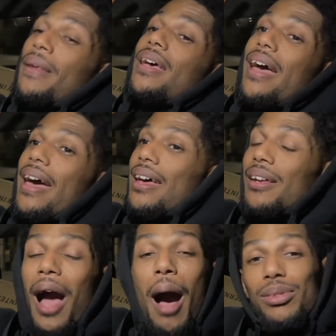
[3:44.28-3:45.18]
Hey,
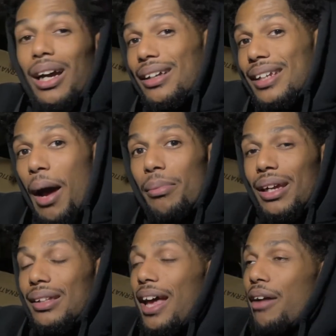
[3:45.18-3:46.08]
I'm trying to
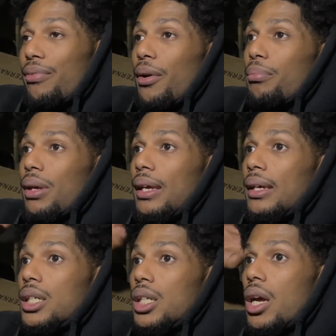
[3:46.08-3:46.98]
dominate that front
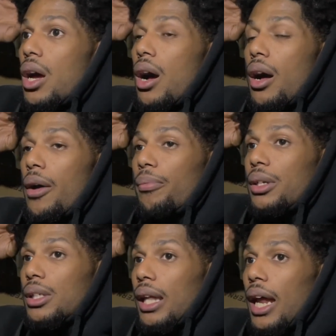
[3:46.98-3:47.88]
page.
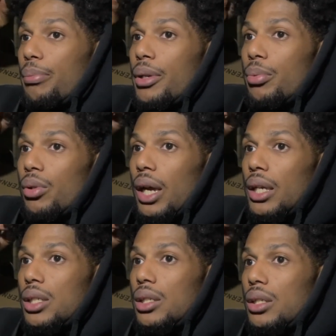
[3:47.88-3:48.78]
There's a lot of people
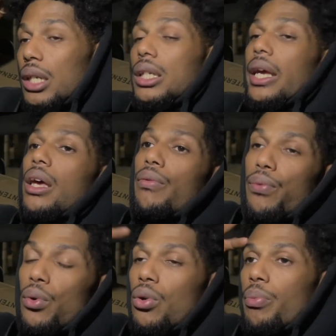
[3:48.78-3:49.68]
there's a
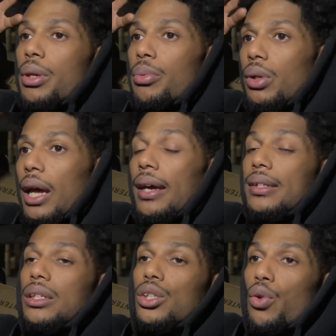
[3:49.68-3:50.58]
handful of people that I've
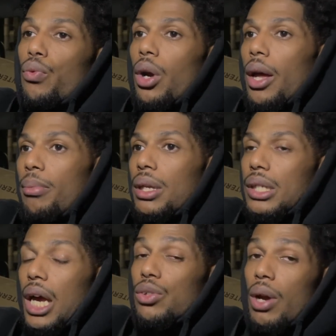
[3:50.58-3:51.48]
seen so far that make
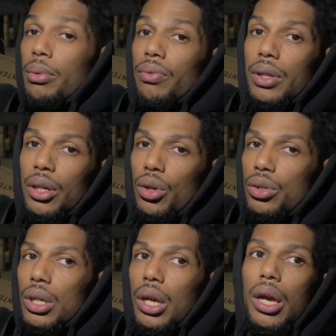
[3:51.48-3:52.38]
TaskRabbit
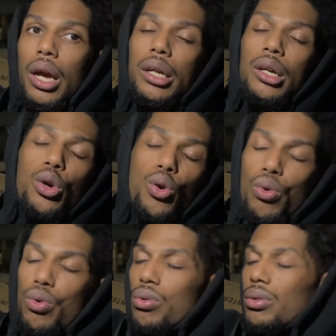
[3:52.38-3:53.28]
videos, and they're
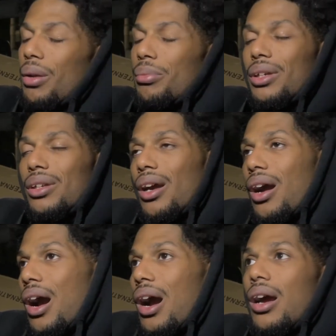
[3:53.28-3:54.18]
cool. I mean, they're
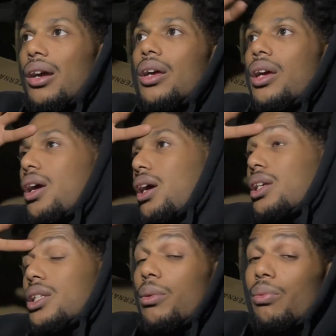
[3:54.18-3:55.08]
all right. And
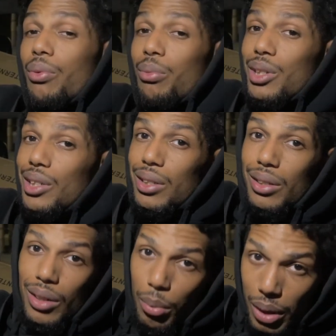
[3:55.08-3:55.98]
then some of them are
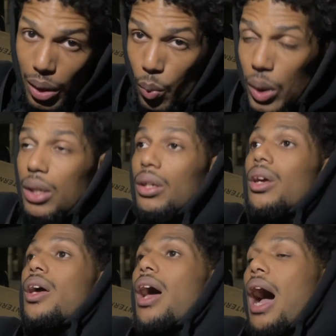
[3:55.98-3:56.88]
just, they weak.
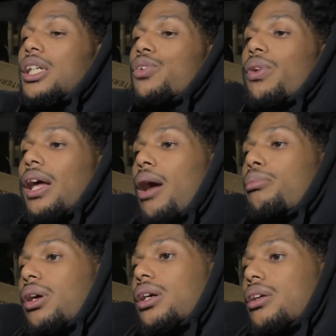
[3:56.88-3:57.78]
I just feel like I
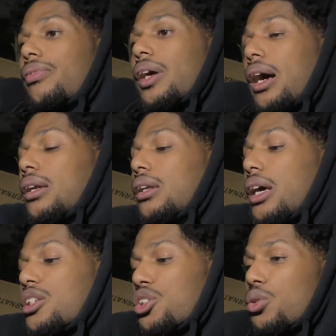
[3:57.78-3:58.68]
bring a different kind of
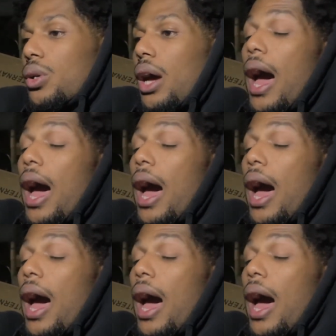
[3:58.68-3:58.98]
nest to it.